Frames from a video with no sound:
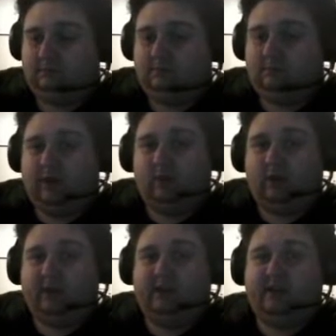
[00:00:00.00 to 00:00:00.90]
Might
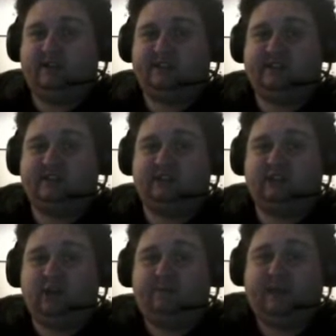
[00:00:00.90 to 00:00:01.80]
want to
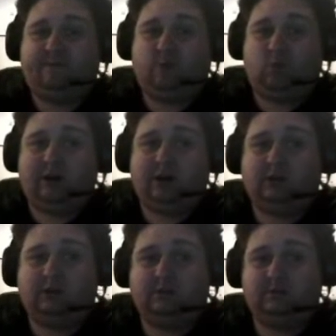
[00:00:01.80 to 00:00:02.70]
shelve that for winter.
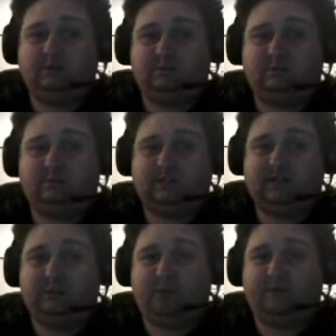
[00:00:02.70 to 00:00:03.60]

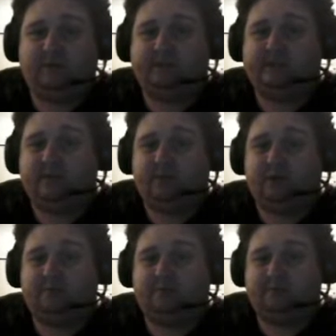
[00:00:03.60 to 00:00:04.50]
Tape over the
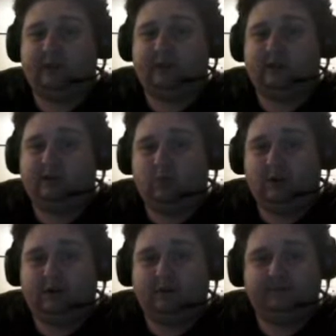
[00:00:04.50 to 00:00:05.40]
summer, air it in the winter.